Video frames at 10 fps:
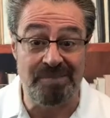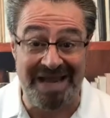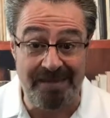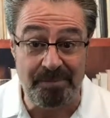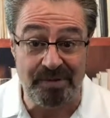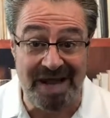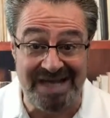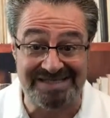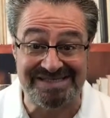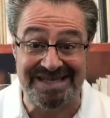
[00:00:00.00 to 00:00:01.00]
paper
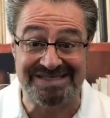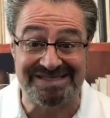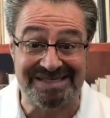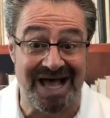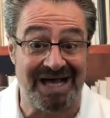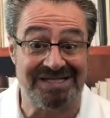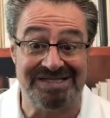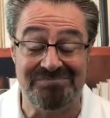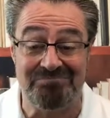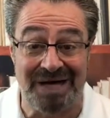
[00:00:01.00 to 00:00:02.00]
assets, stocks
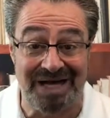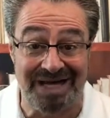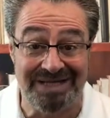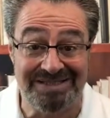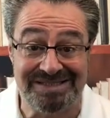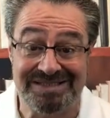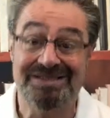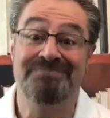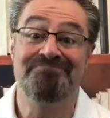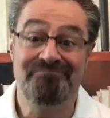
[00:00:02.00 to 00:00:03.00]
and bonds.
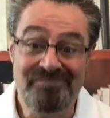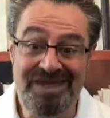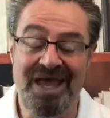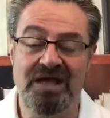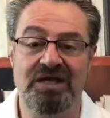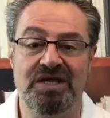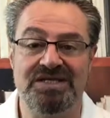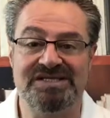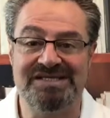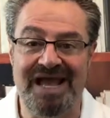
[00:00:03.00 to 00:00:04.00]
Yeah, you
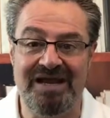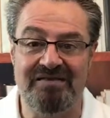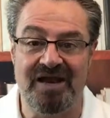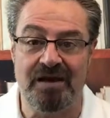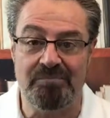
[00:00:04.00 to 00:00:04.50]
can set it there.